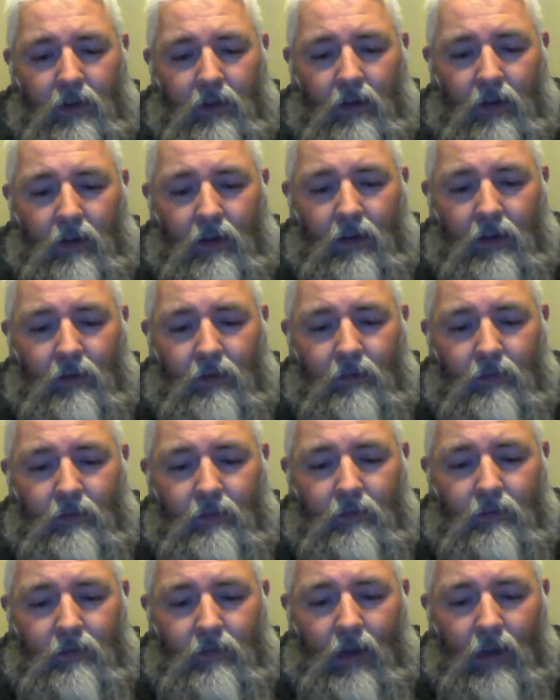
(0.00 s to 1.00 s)
Uh,
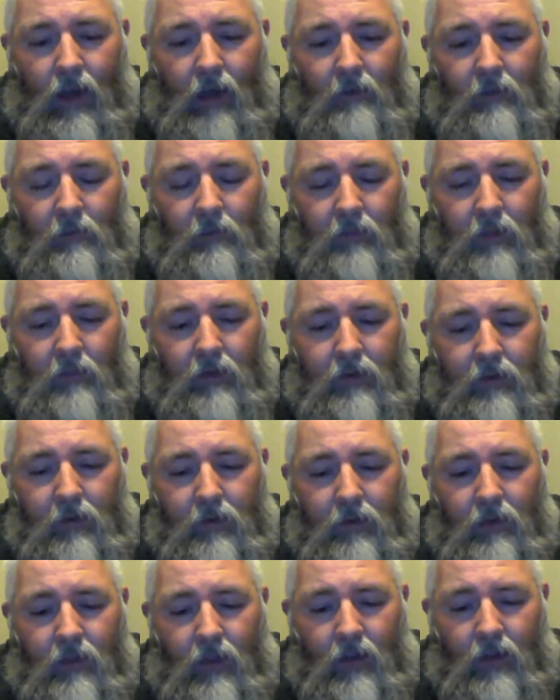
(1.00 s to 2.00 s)
I remember
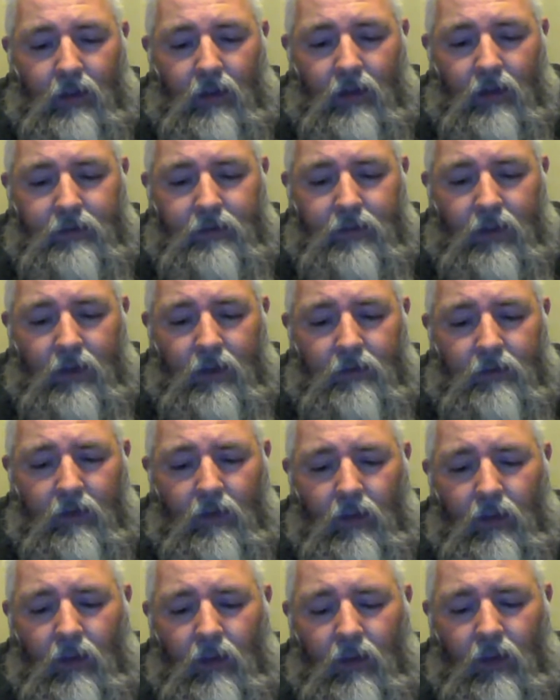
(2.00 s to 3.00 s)
doing that kind of stuff.
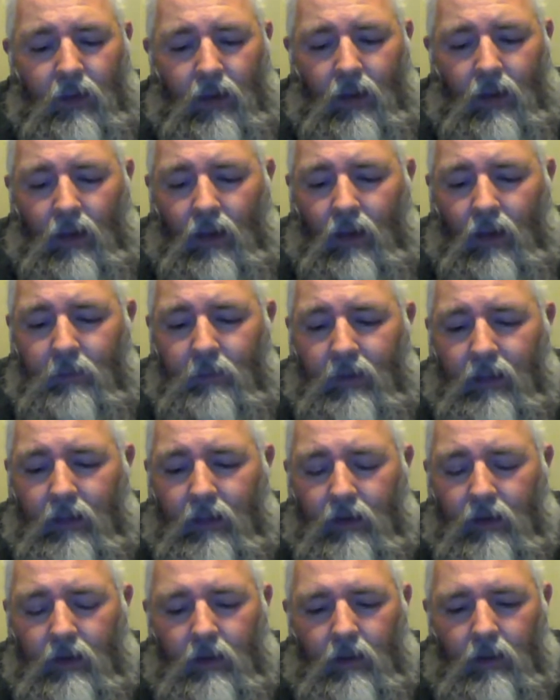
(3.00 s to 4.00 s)
Uh, I
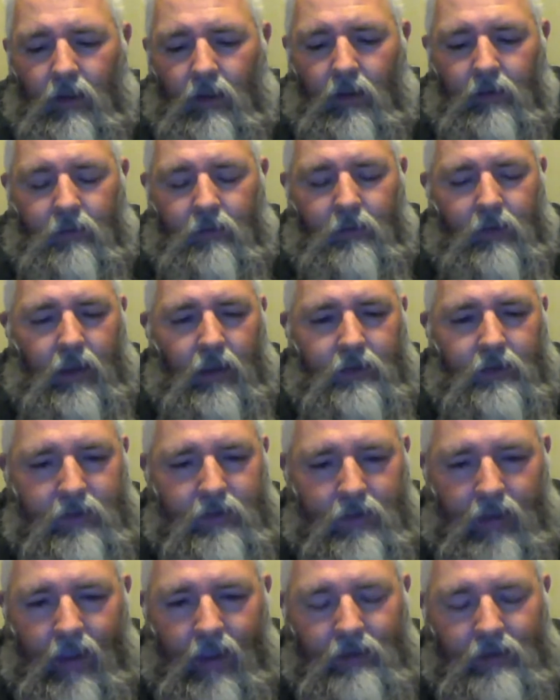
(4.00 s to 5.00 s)
mean, kids
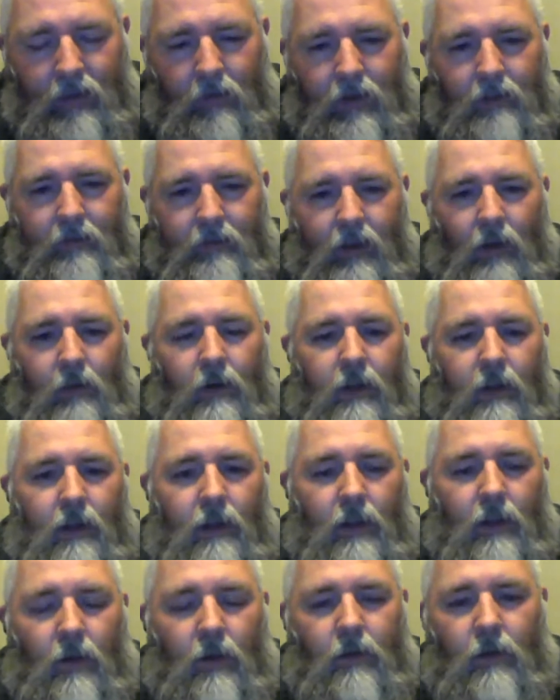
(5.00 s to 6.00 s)
today don't even know where
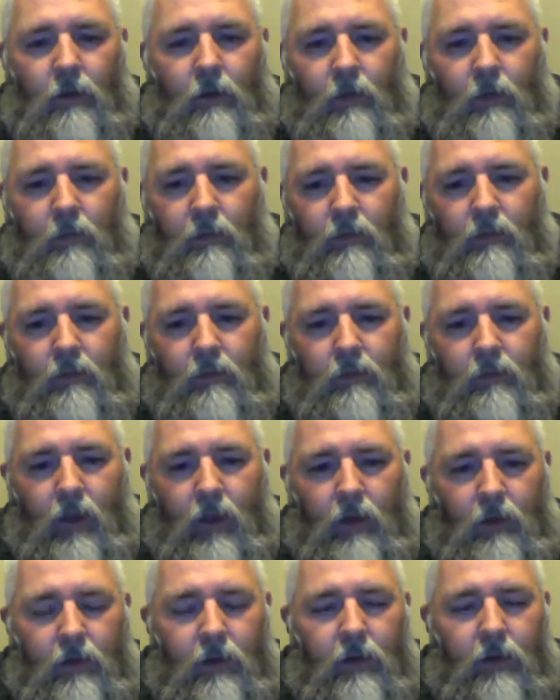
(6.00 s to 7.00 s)
their local,
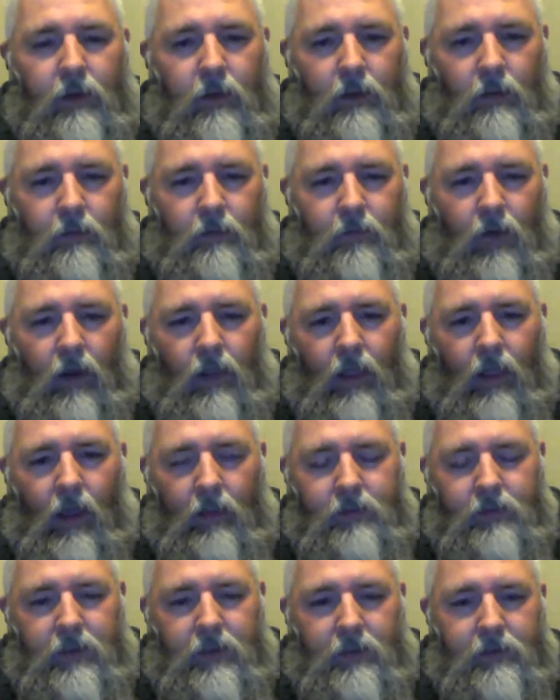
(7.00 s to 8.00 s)
you know, nuclear
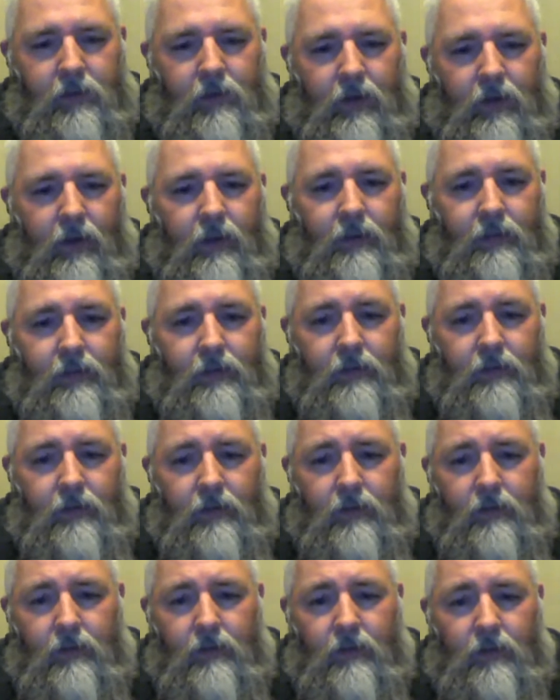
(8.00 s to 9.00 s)
fallout shelter is
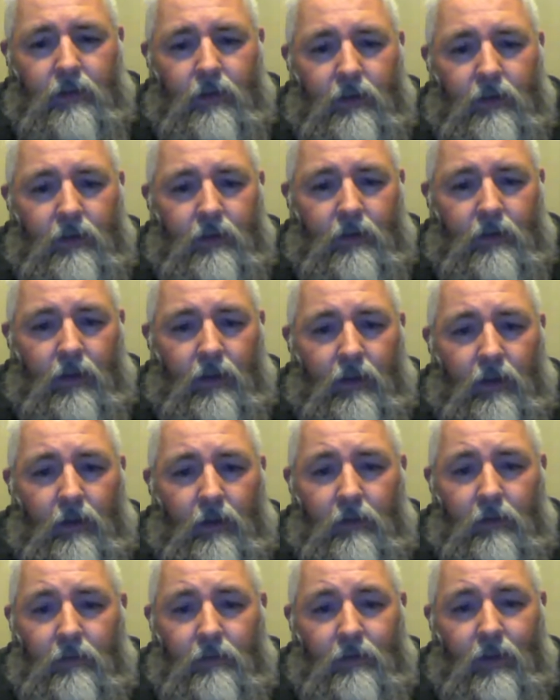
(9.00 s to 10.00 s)
you
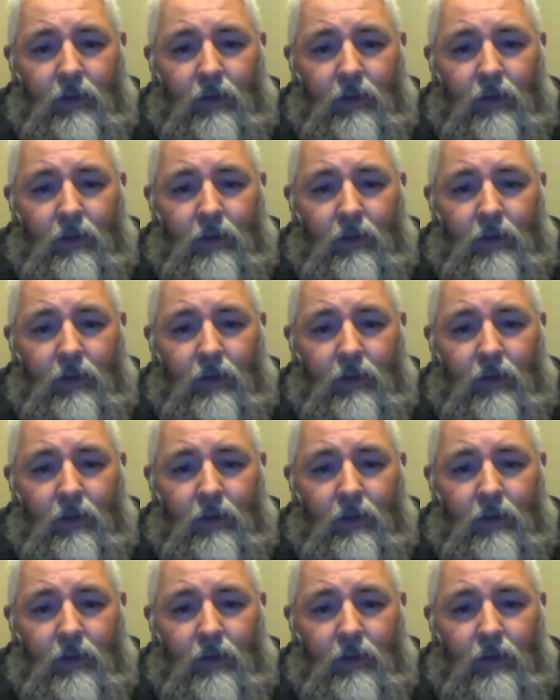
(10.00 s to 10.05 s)
know,